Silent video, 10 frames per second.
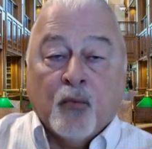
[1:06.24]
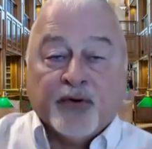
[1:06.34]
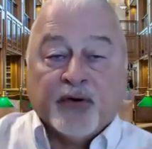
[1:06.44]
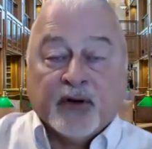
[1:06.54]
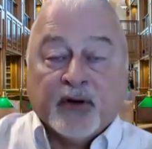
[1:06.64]

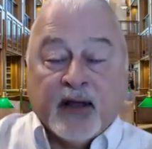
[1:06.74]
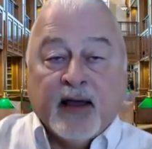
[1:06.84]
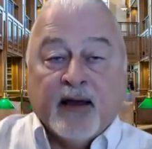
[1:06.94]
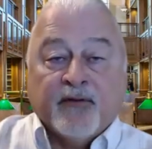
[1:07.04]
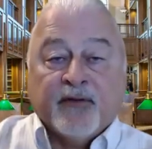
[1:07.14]
what you're going to
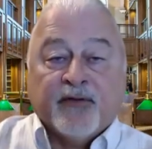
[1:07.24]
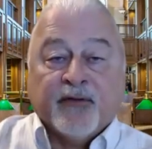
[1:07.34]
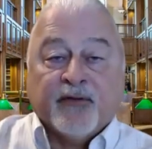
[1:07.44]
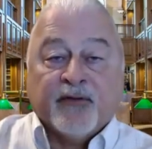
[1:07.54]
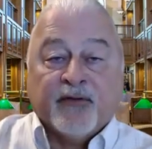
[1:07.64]
have is
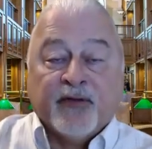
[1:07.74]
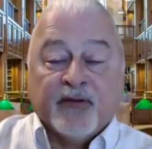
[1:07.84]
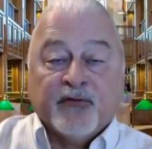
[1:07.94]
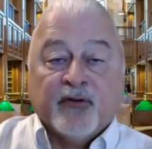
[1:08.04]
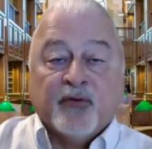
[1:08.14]
there's a
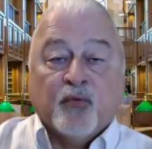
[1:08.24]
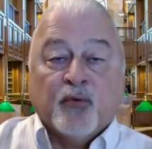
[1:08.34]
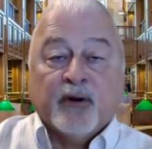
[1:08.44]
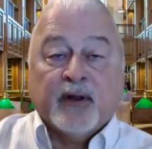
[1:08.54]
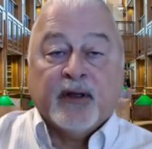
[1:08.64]
section
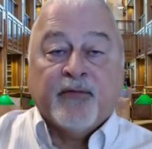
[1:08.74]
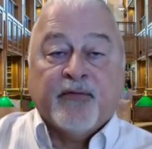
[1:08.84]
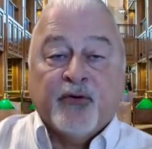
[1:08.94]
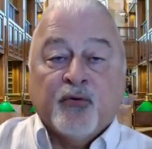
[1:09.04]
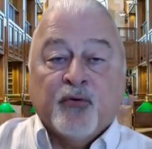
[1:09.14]
where
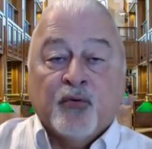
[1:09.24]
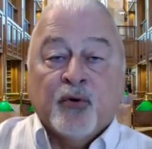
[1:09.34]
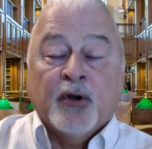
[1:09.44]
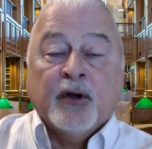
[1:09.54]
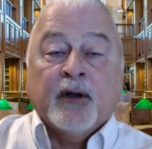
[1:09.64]
if
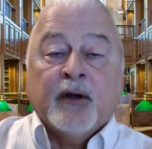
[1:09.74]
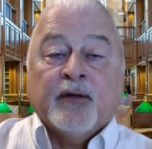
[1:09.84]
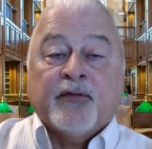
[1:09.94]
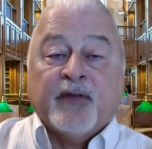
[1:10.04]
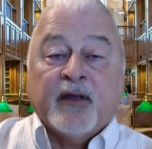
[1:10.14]
you
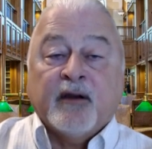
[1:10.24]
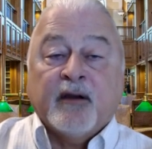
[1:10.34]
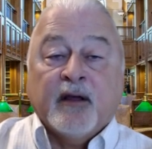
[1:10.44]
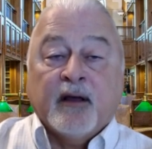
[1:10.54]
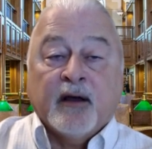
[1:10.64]

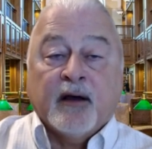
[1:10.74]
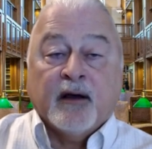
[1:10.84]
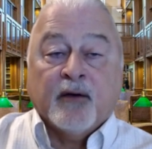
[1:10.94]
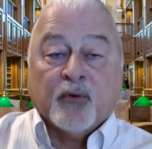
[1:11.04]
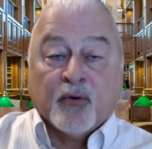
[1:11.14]
send
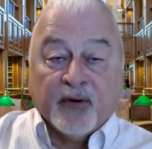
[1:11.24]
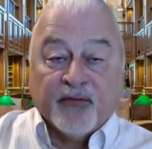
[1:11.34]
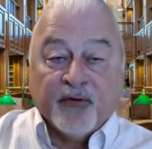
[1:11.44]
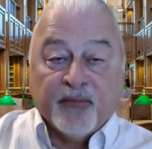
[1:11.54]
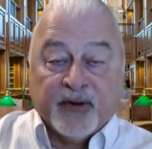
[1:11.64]
a
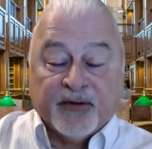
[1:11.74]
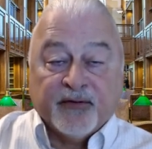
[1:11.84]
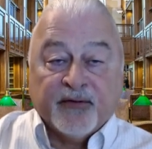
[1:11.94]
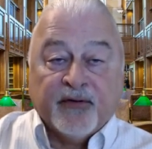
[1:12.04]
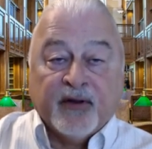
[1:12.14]
request for
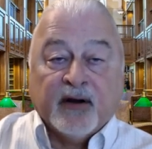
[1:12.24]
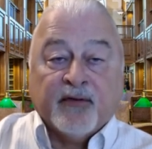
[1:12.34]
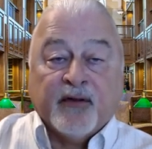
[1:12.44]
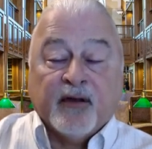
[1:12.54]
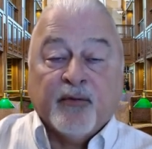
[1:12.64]
admissions, and
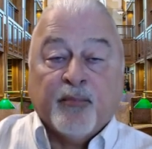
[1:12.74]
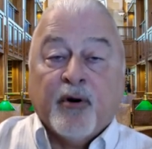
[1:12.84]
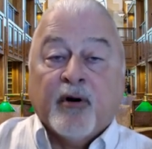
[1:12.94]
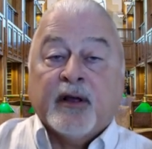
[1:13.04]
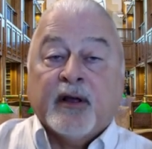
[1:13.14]
if the other
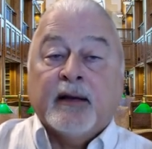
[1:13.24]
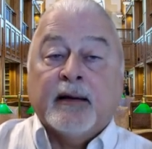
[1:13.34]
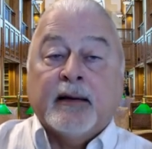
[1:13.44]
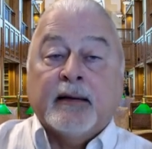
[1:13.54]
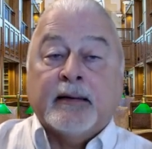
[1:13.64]

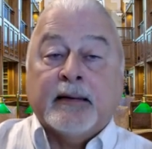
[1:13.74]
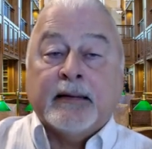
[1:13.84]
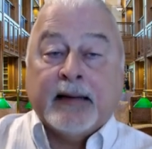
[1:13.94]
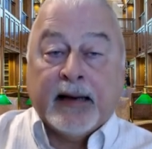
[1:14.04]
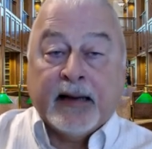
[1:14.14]
party
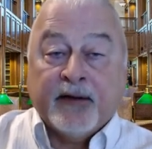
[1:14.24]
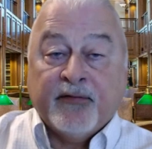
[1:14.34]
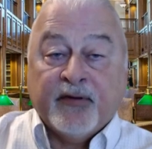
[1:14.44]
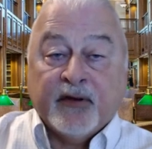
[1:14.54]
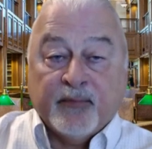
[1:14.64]

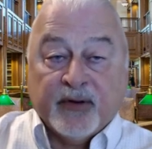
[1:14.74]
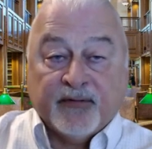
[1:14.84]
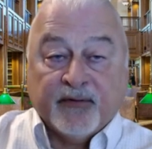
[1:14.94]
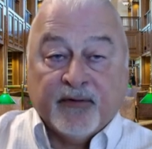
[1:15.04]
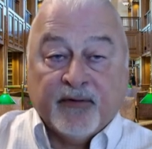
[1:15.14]
denies the
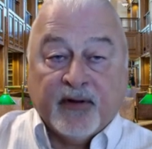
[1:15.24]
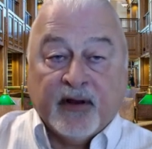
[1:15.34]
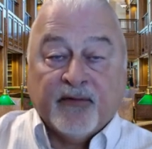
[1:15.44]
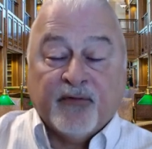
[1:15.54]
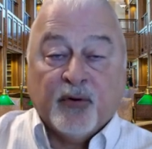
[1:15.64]
admissions,
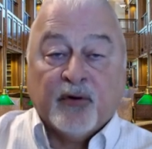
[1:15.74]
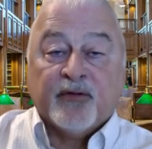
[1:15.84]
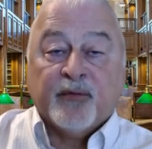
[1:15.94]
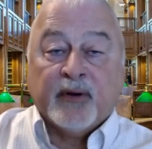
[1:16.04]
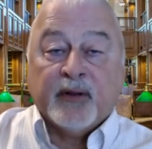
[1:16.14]
and if you
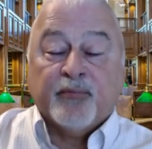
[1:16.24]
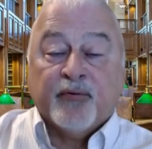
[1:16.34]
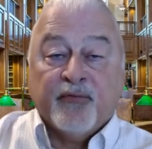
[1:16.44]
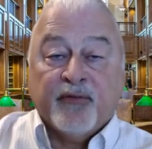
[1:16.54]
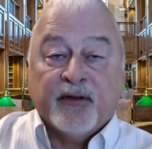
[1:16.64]
ultimately
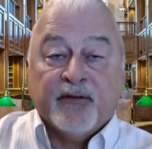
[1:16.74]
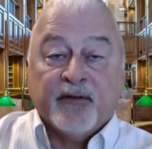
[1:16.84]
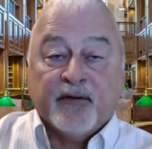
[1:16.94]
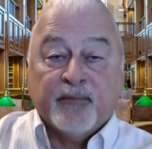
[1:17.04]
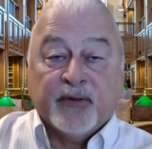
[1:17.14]
prove
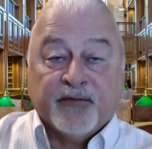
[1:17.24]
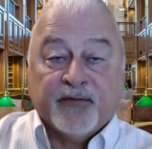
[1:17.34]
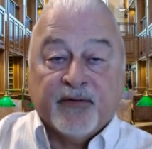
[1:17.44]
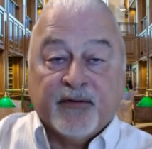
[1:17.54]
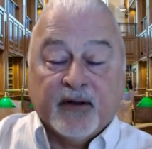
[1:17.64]
these
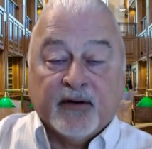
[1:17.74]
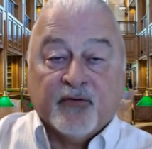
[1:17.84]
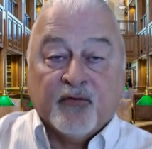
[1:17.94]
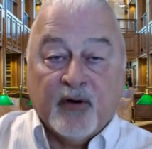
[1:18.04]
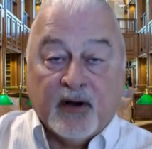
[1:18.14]
admissions at
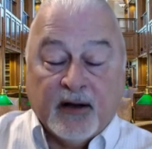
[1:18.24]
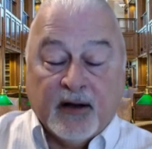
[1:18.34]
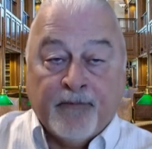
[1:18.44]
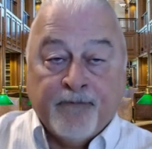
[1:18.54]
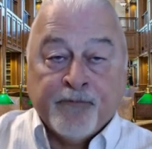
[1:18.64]

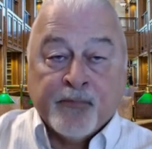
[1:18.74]
trial,